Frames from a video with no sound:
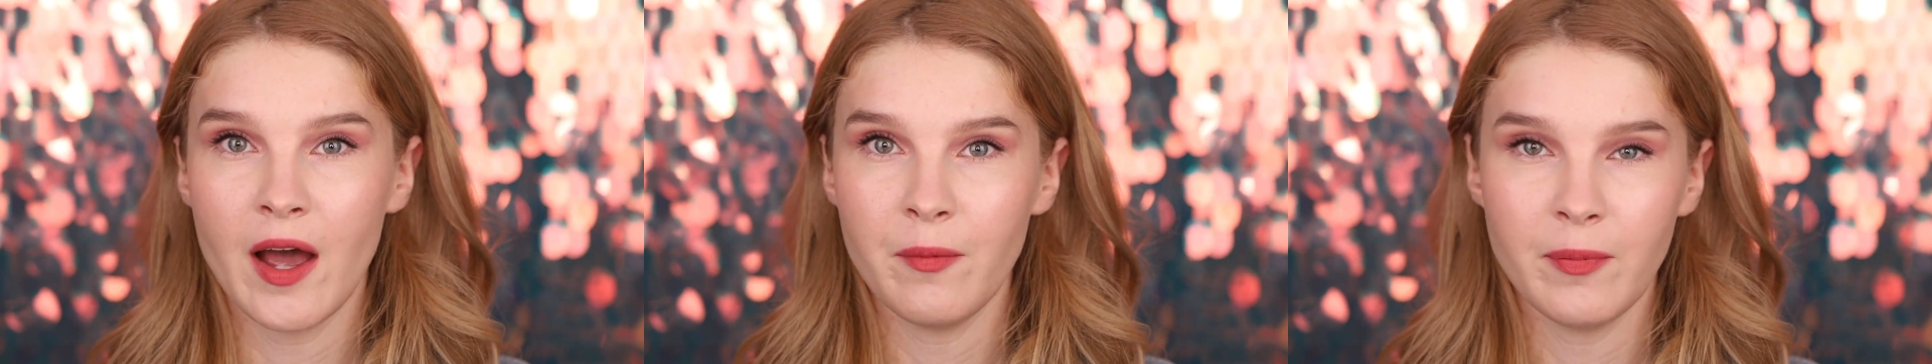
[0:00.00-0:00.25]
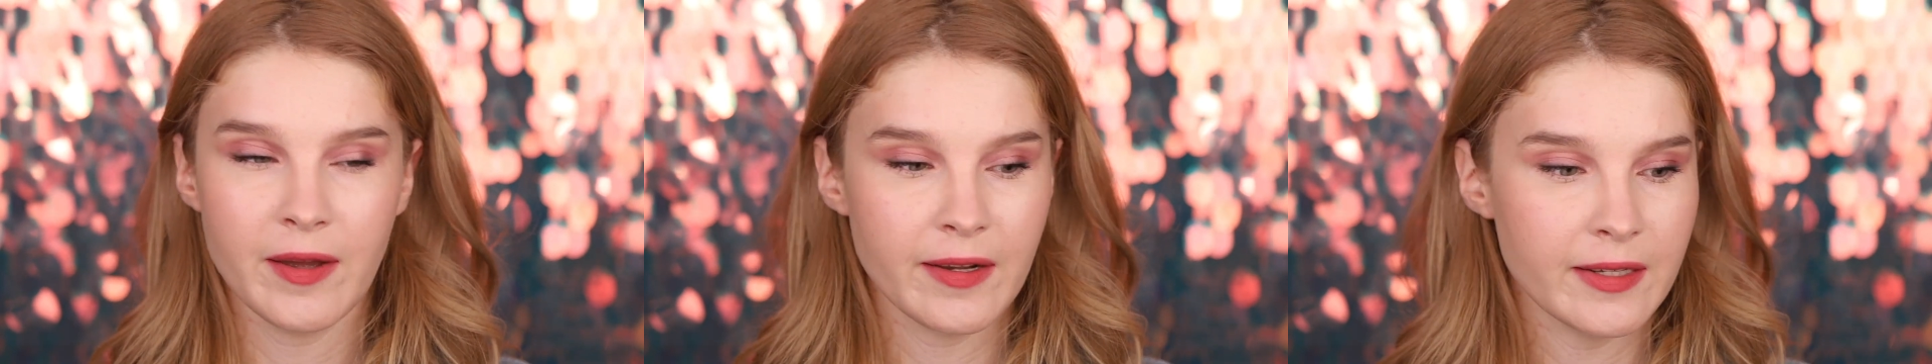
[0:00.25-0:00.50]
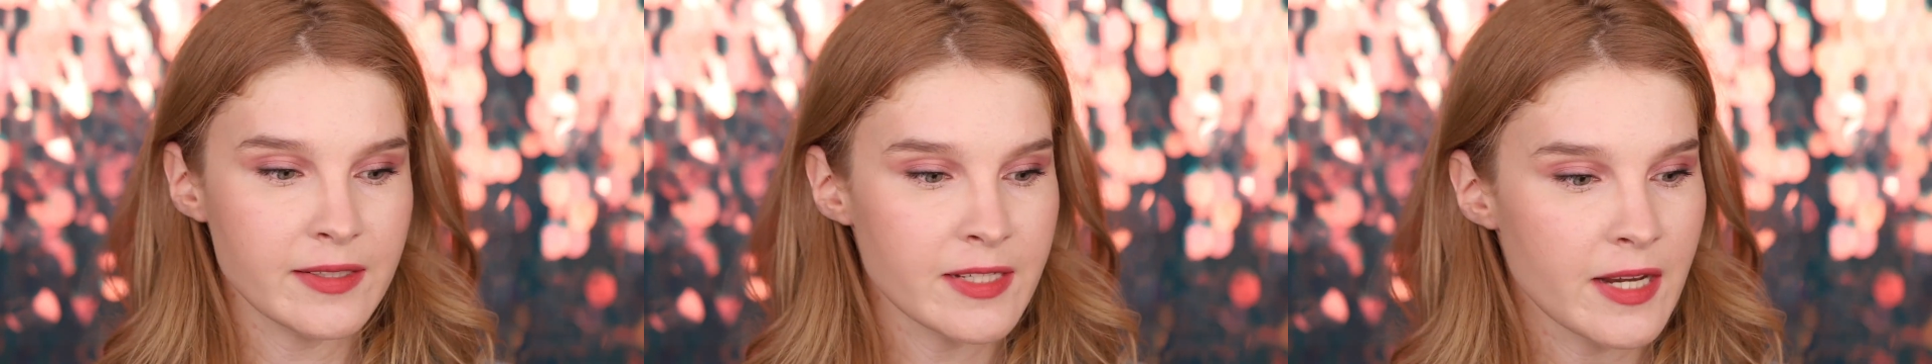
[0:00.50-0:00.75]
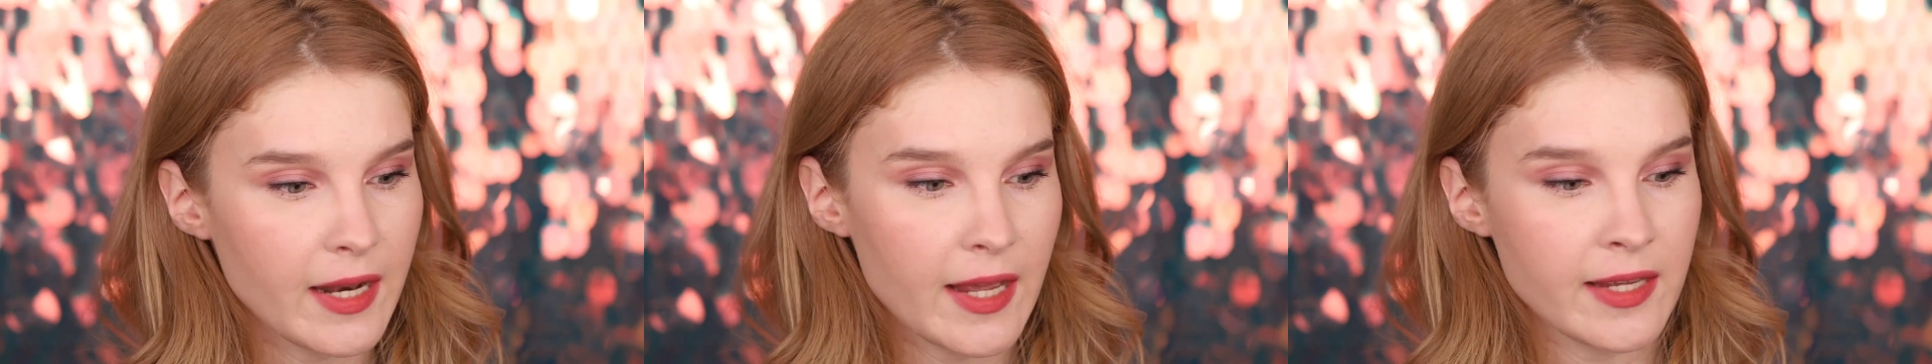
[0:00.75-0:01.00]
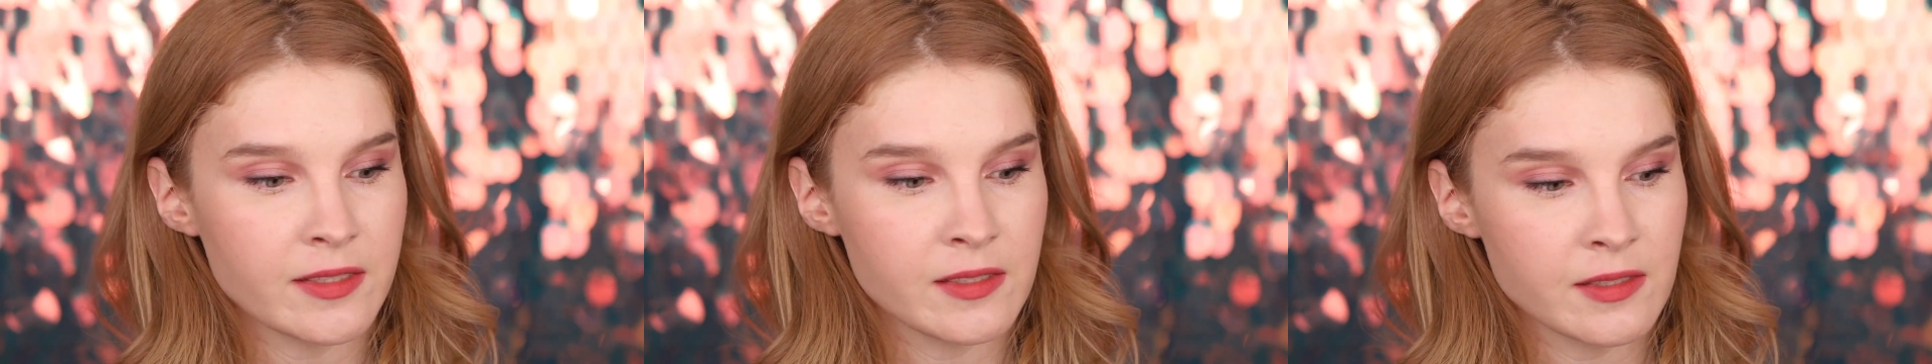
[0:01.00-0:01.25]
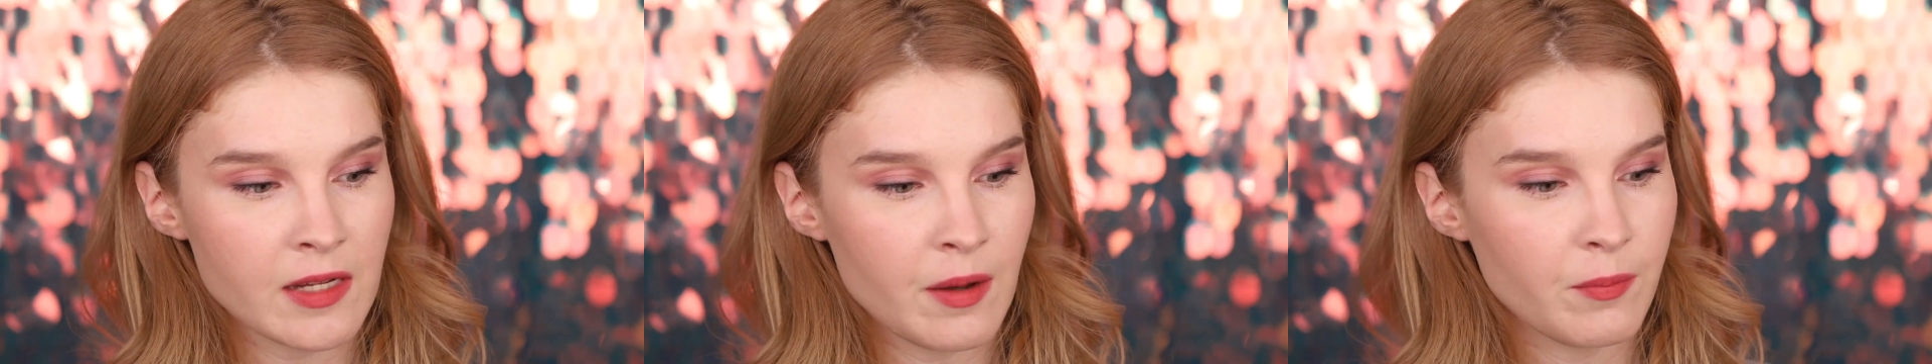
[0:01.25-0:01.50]
eye palette and add
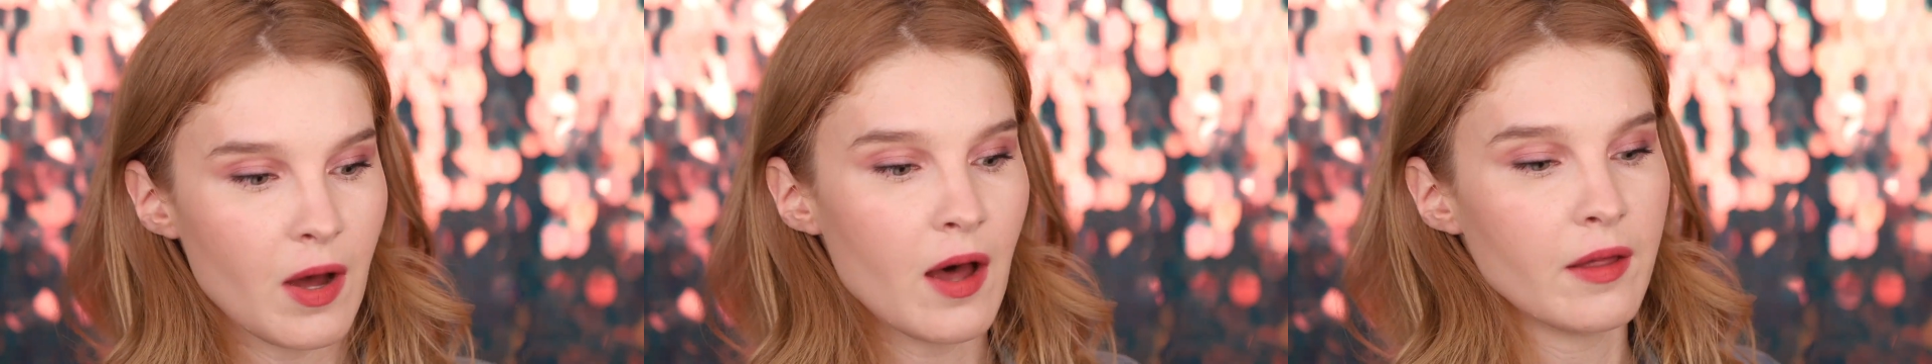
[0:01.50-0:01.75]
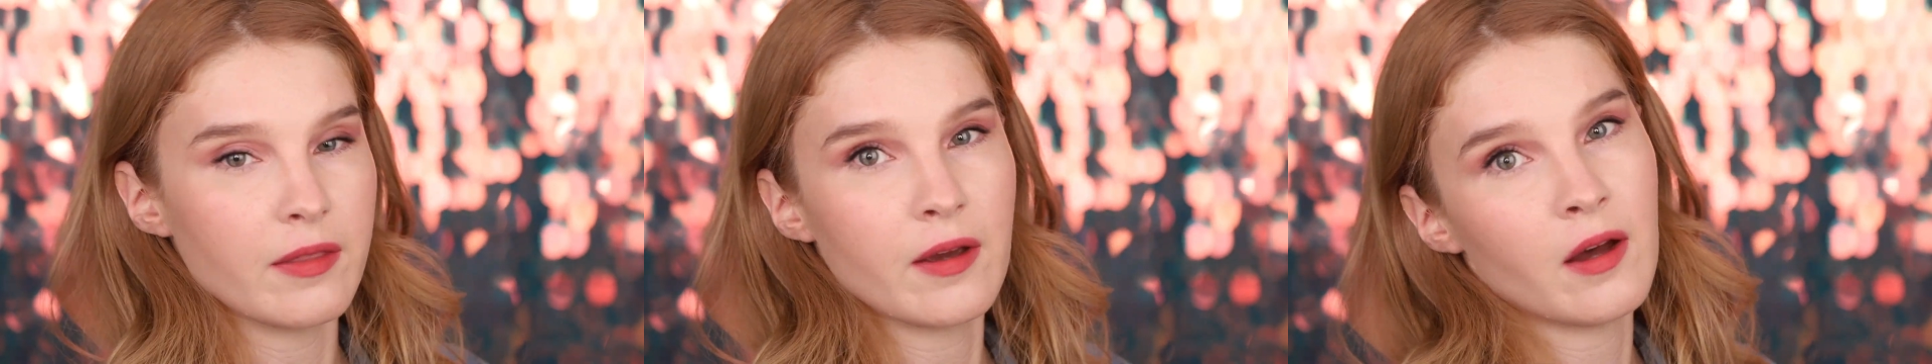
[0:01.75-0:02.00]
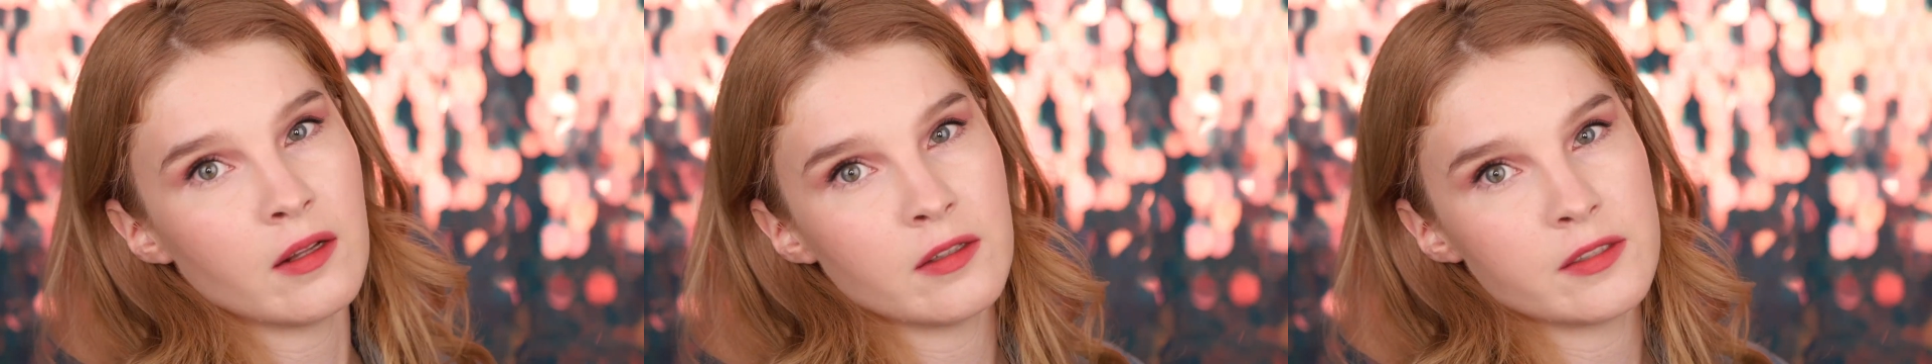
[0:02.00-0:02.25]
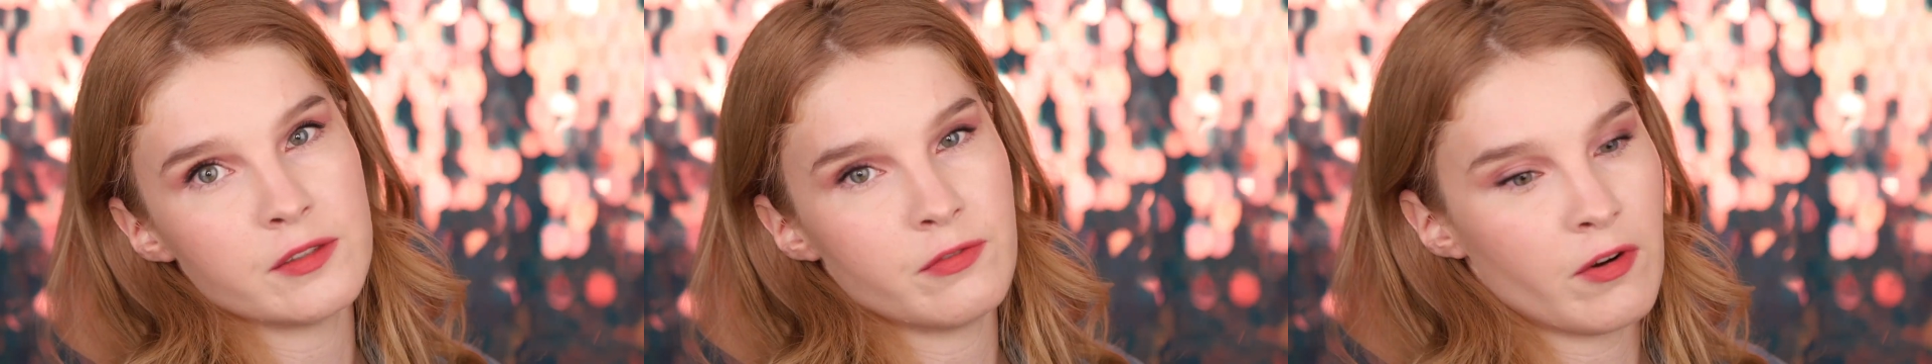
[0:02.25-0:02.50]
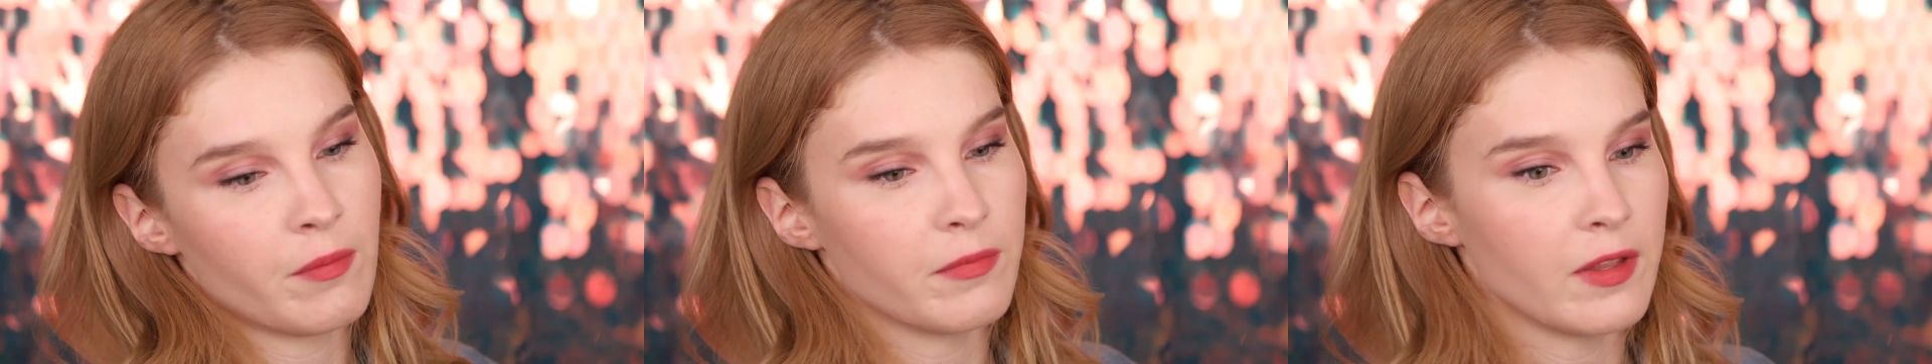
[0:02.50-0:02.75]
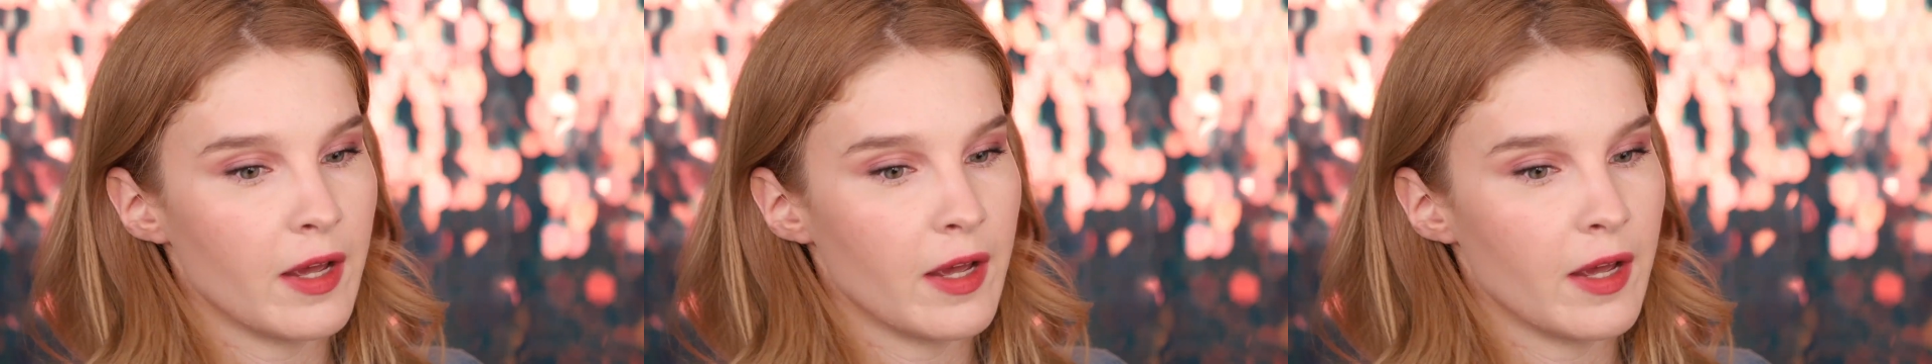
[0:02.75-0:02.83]
some other colors from